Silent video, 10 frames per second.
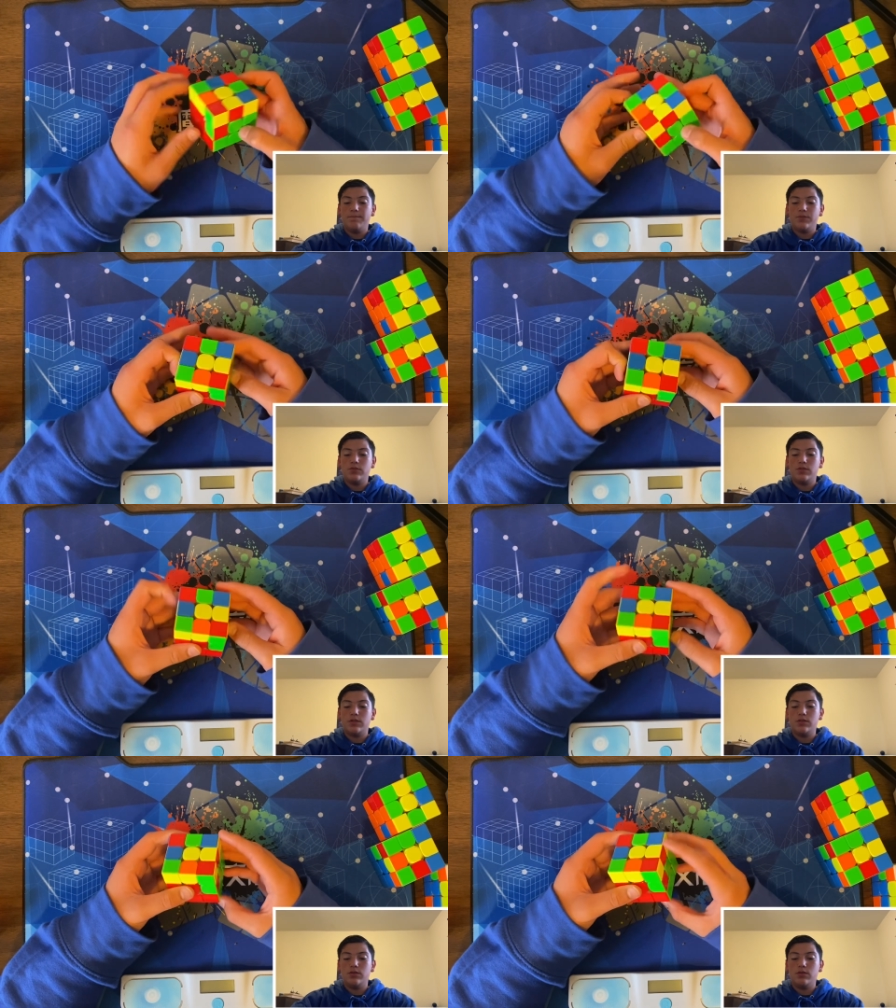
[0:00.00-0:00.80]
you
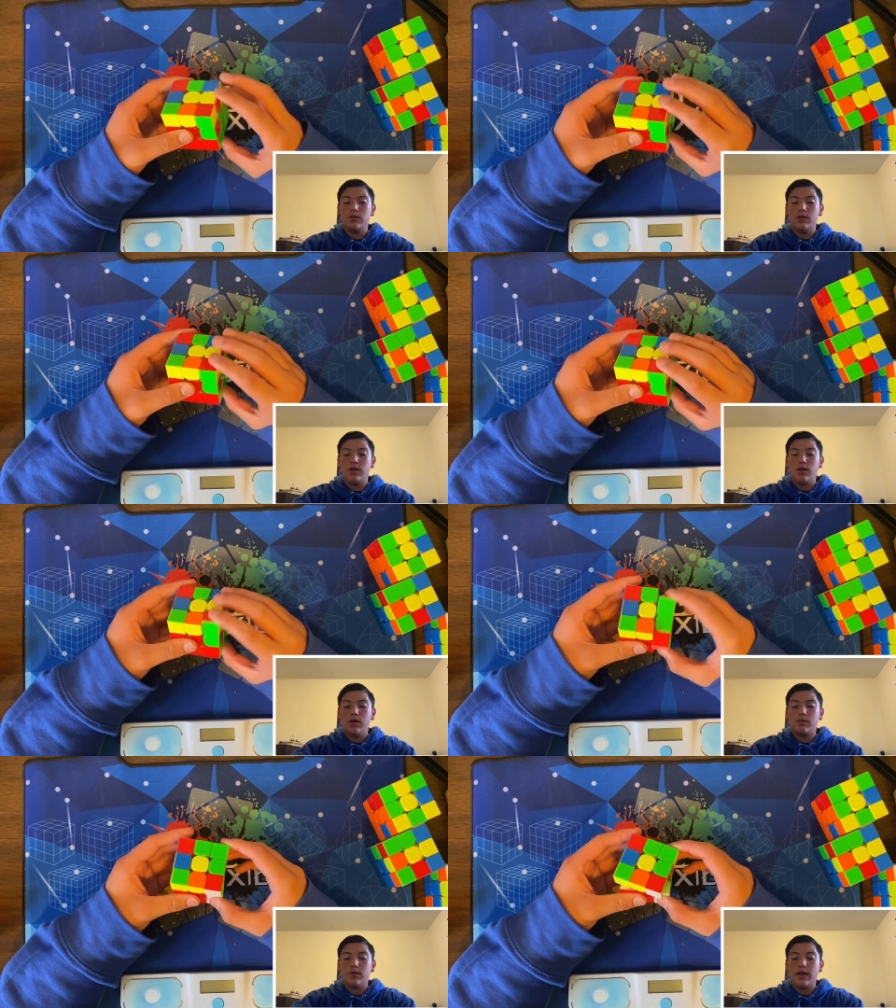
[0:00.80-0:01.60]
just do
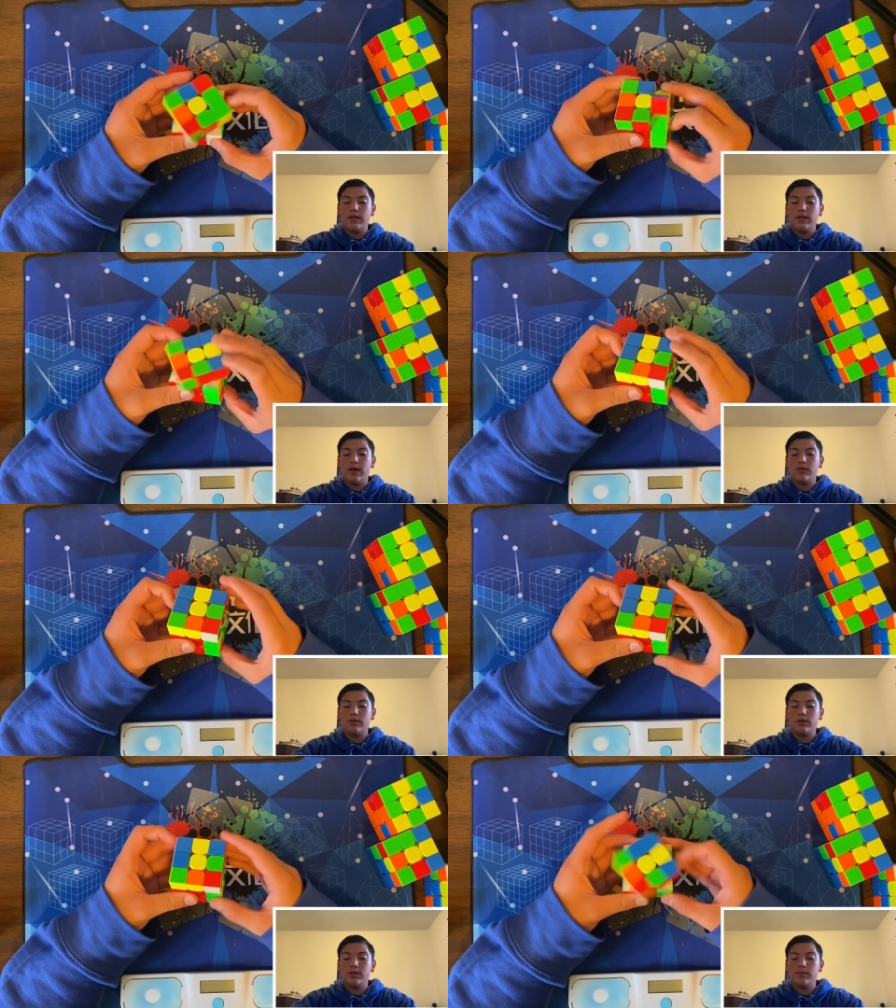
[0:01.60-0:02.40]
a righty
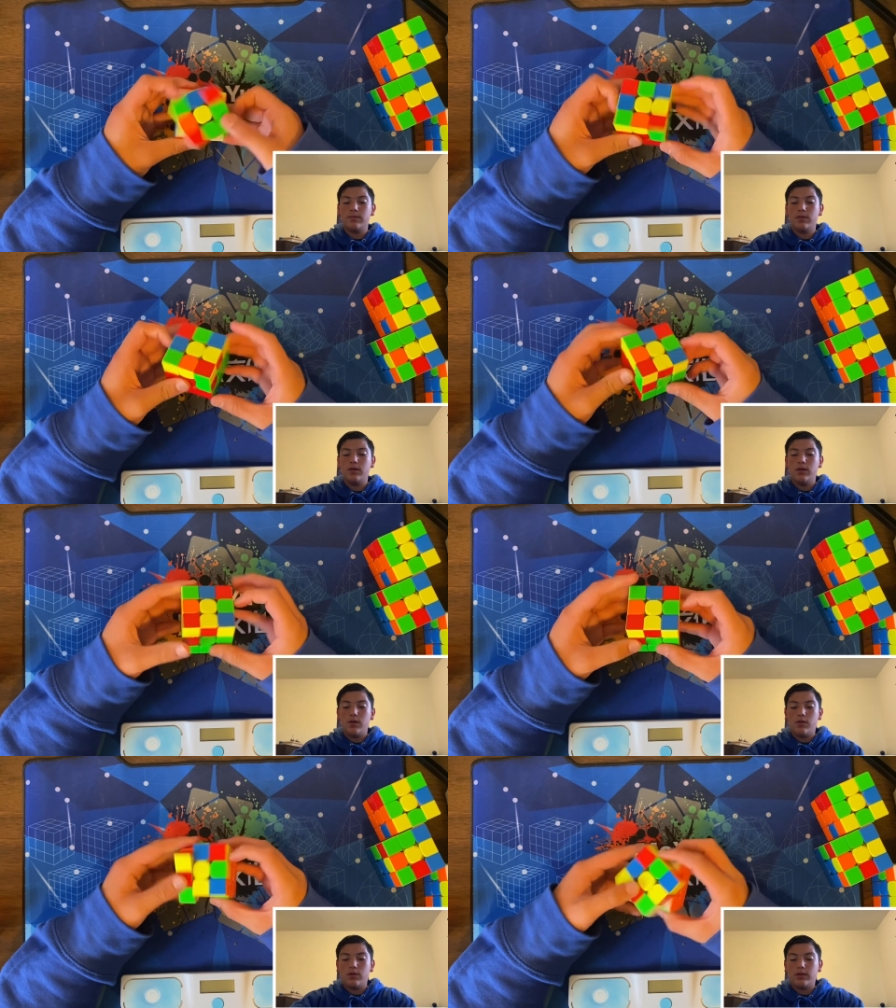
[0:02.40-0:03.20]
algorithm
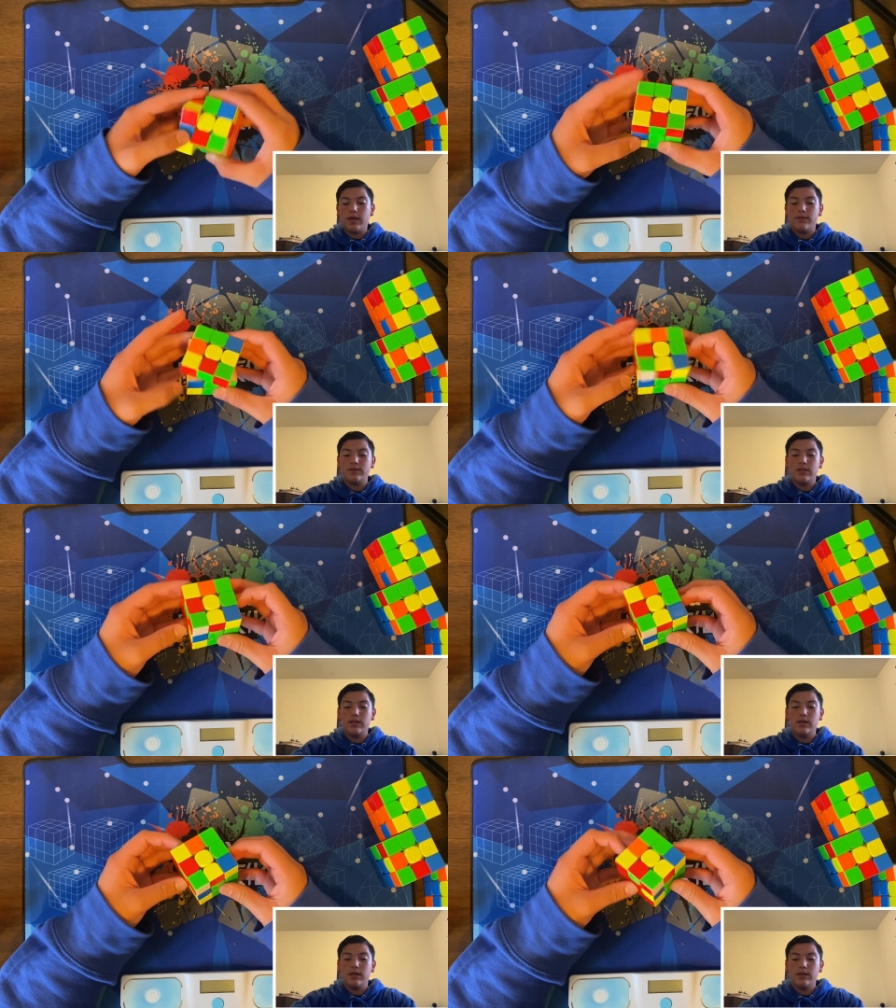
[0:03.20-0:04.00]
or
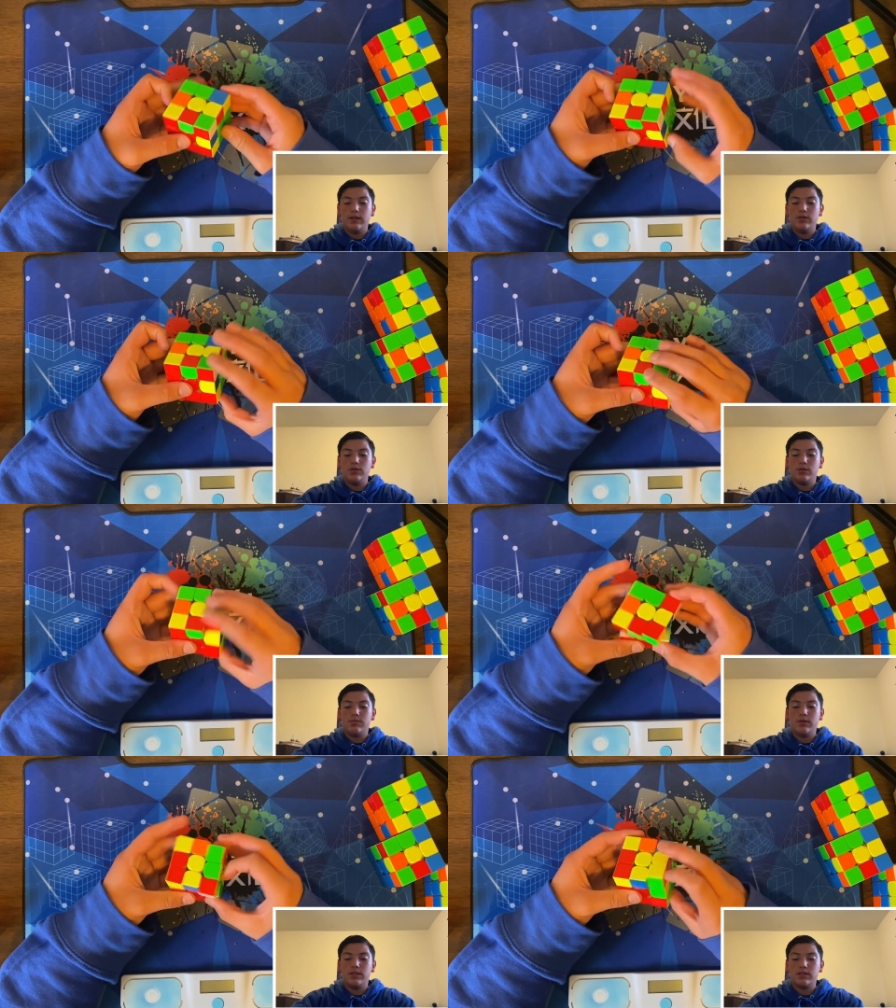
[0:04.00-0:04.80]
lefty, and then you just
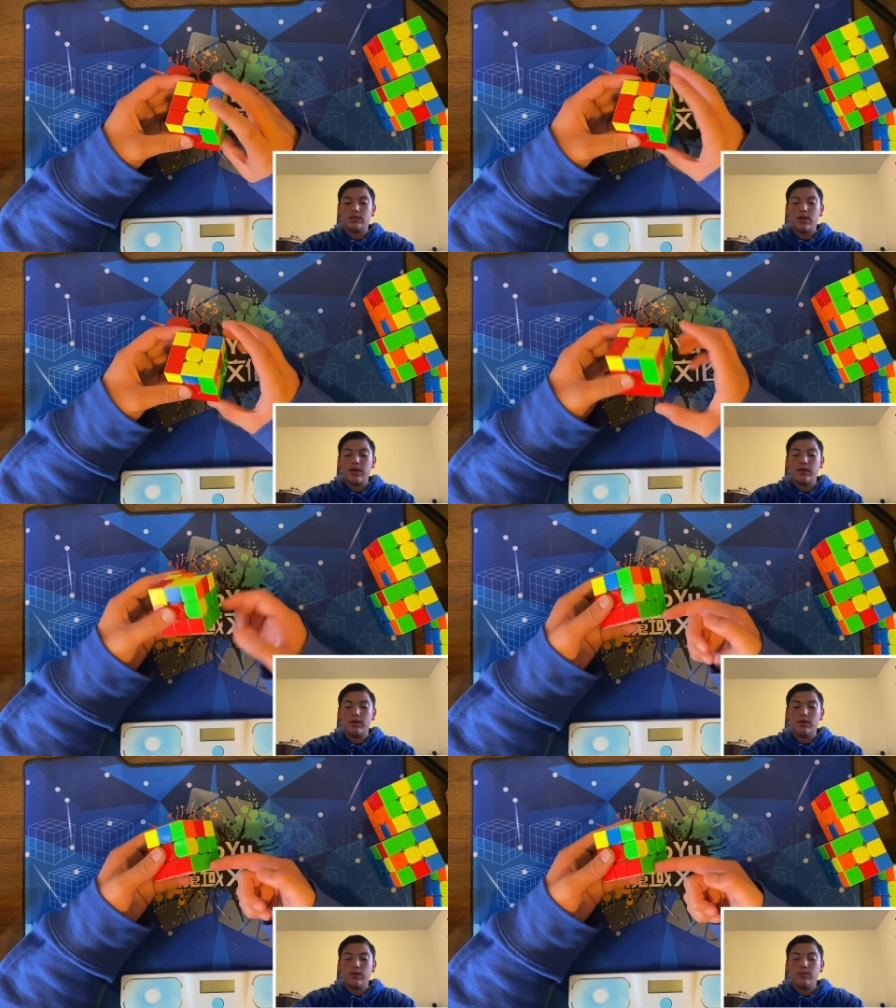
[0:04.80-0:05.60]
put the slot,
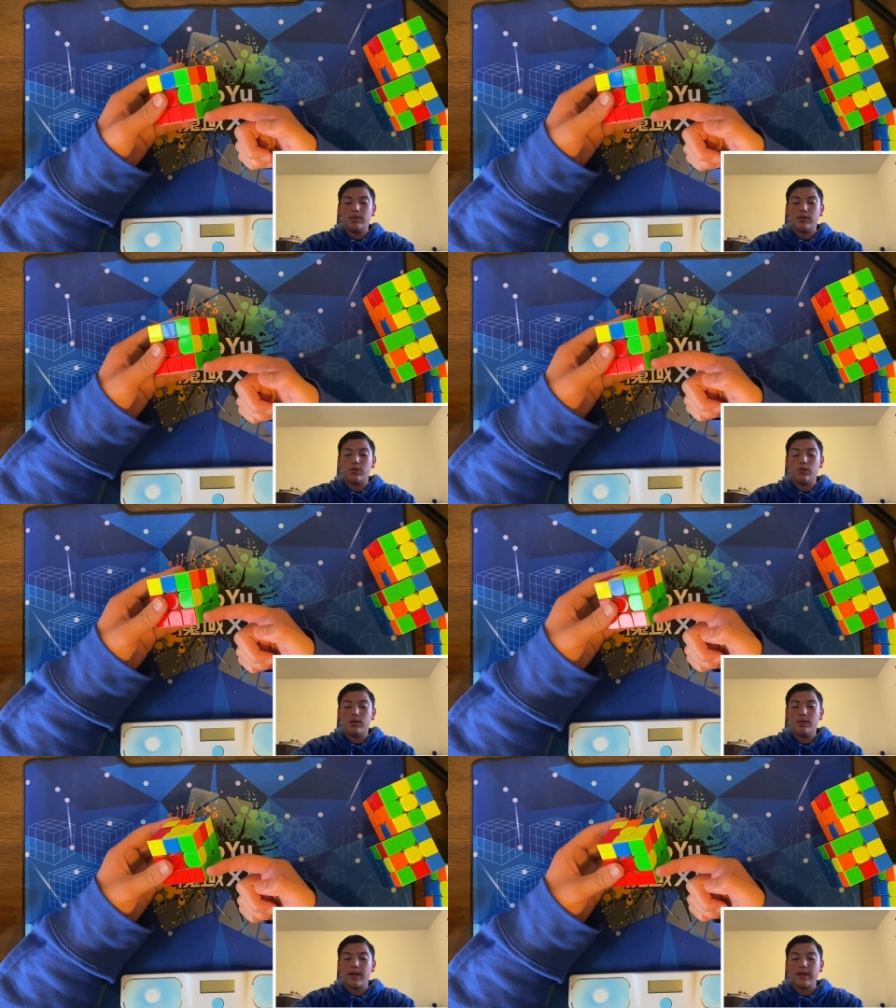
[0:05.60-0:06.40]
or put the
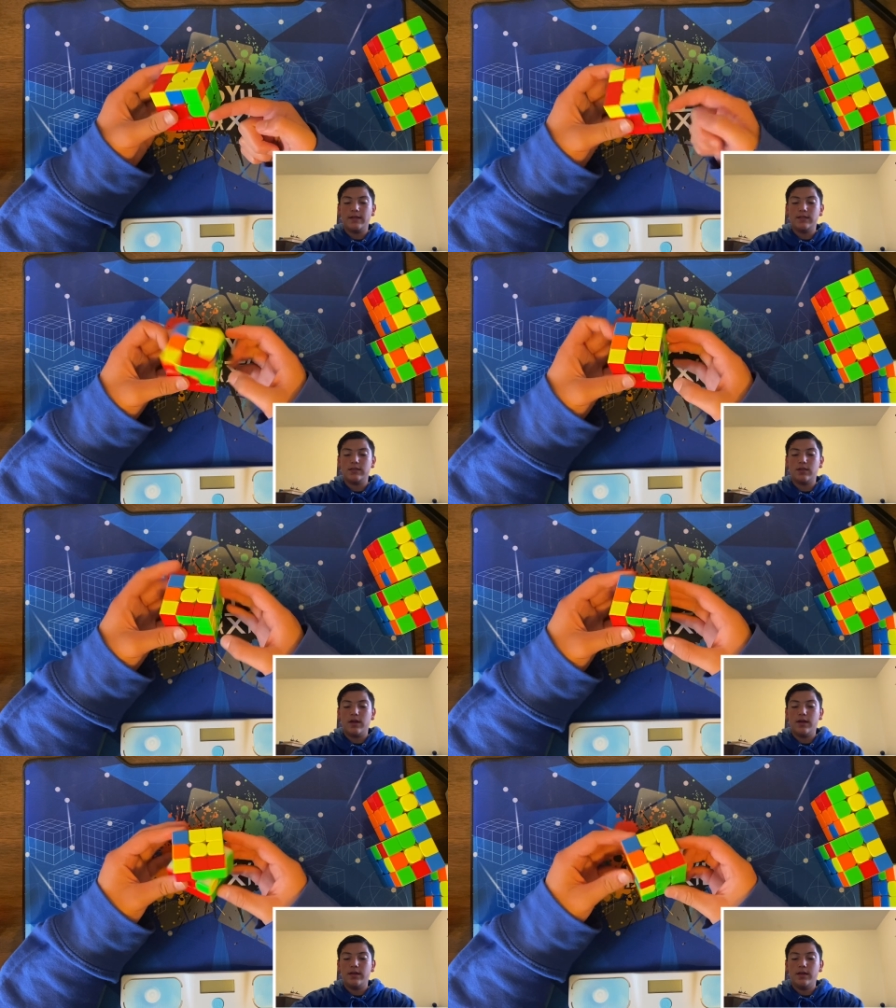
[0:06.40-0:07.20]
corner back in its
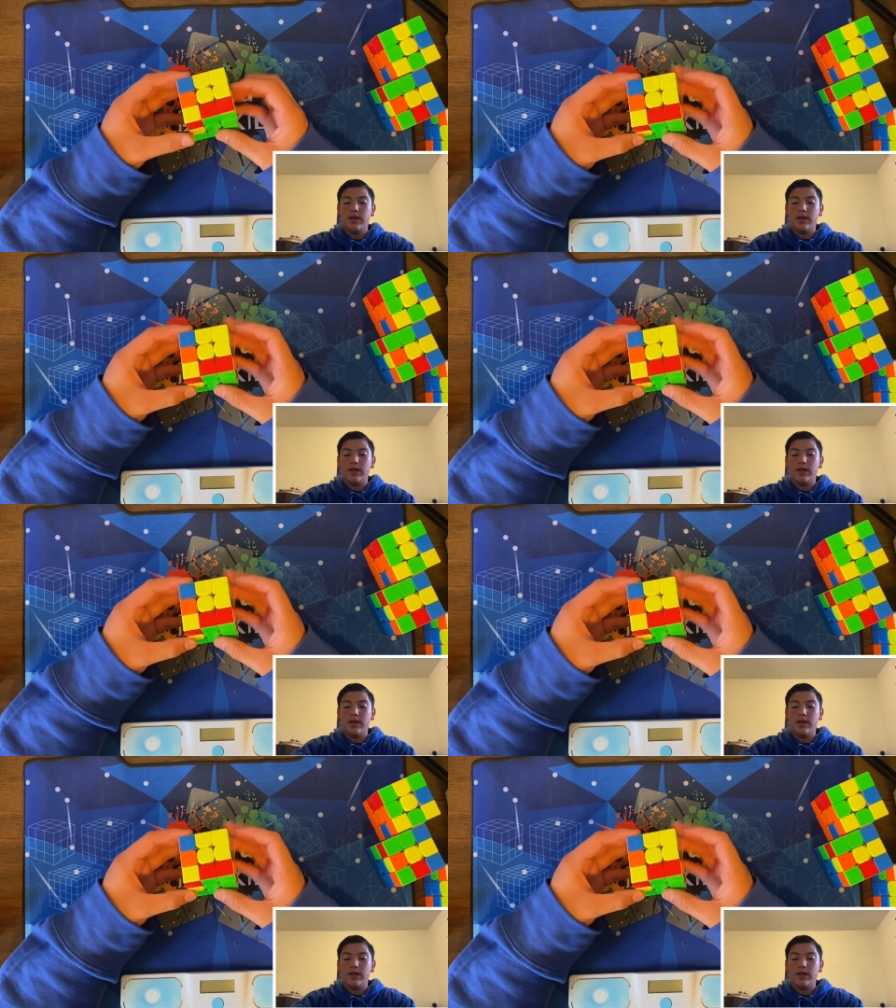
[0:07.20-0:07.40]
slot,